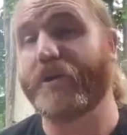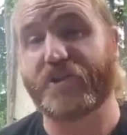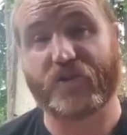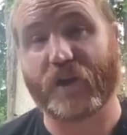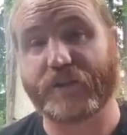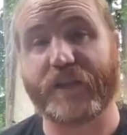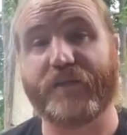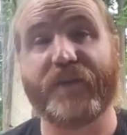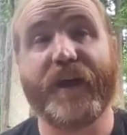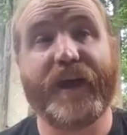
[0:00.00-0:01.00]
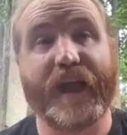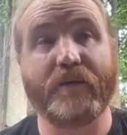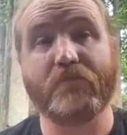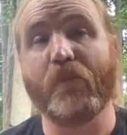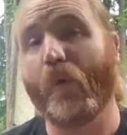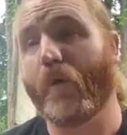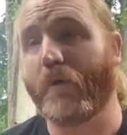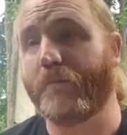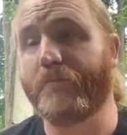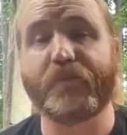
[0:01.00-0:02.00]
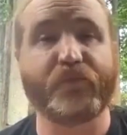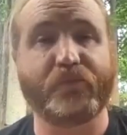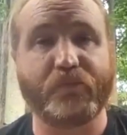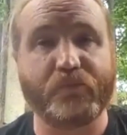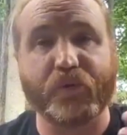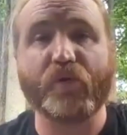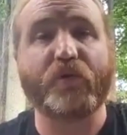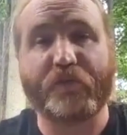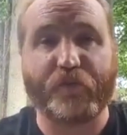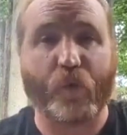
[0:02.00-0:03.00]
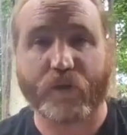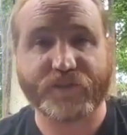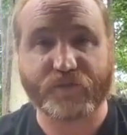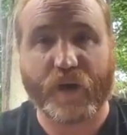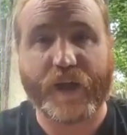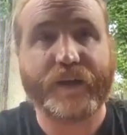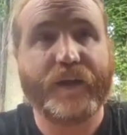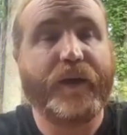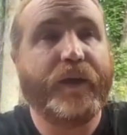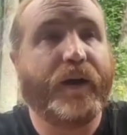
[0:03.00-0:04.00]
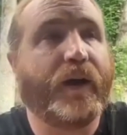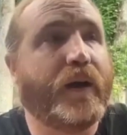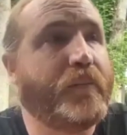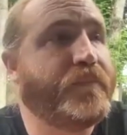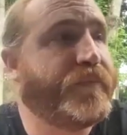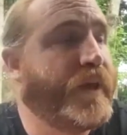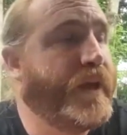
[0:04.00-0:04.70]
destructive and more brute force, right? Um,